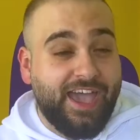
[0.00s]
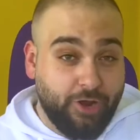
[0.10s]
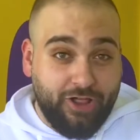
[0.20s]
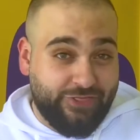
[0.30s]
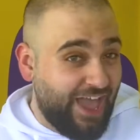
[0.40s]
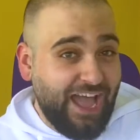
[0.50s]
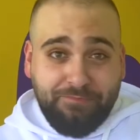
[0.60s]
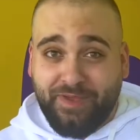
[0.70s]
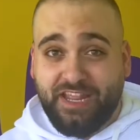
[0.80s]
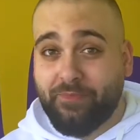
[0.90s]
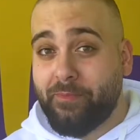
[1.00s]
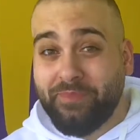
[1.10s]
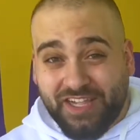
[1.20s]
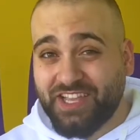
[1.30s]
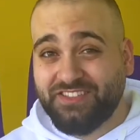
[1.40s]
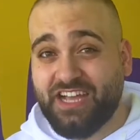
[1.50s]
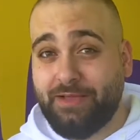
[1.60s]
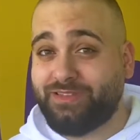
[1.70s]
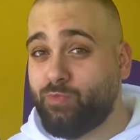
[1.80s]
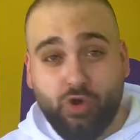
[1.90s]
all that made him a million
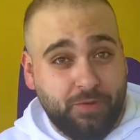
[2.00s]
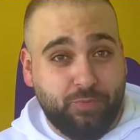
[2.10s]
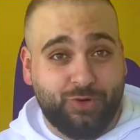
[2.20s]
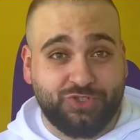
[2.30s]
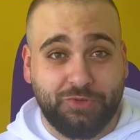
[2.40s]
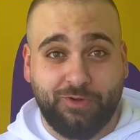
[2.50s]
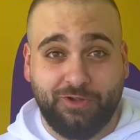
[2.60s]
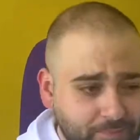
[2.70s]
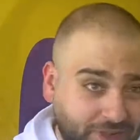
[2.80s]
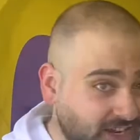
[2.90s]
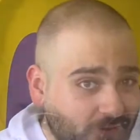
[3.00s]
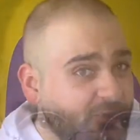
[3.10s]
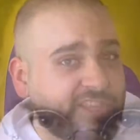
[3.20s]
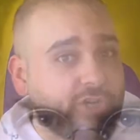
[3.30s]
times more approachable. But enough with the